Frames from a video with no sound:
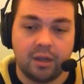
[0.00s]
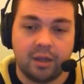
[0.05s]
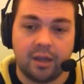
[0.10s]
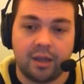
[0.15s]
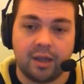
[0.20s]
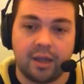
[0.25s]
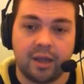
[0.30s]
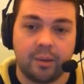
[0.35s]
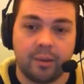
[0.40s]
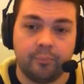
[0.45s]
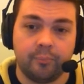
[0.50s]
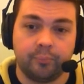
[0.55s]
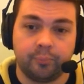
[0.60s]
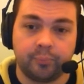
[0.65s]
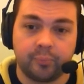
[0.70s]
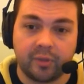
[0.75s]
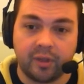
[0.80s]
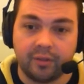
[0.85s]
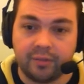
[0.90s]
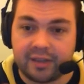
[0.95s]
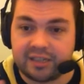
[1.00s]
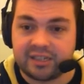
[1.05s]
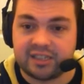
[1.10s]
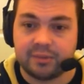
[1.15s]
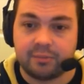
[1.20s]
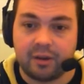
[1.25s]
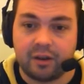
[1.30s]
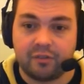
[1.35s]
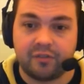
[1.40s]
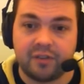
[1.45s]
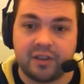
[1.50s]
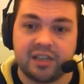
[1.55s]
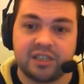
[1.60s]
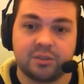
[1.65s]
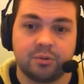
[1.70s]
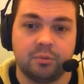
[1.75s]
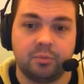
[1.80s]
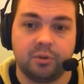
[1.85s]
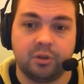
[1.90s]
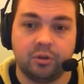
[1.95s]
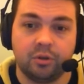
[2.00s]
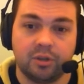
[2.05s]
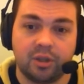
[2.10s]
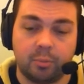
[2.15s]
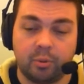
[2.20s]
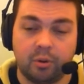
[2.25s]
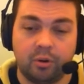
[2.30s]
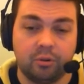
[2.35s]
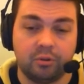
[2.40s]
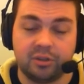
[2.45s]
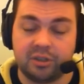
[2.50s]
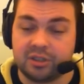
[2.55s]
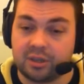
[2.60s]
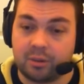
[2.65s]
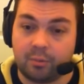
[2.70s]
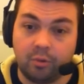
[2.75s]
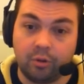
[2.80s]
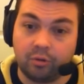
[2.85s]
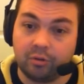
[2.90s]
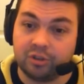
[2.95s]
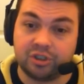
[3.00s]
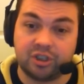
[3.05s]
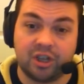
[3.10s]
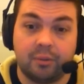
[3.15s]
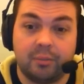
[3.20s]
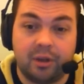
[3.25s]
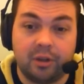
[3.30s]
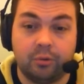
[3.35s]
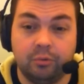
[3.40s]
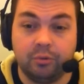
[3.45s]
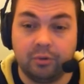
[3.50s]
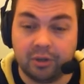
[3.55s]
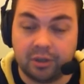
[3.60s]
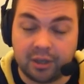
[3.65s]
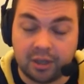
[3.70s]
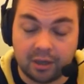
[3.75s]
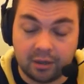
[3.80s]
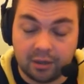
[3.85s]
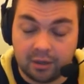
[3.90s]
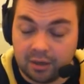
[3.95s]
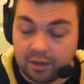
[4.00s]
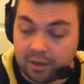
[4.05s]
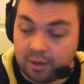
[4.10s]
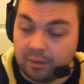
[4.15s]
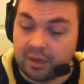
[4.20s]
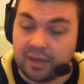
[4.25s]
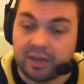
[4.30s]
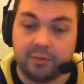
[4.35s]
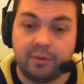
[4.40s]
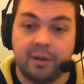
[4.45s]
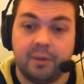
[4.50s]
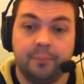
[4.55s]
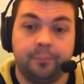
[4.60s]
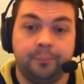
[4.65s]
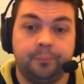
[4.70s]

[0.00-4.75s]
Less in my face would be good. Apologies, I look like shit, but I don't really care. Anyway,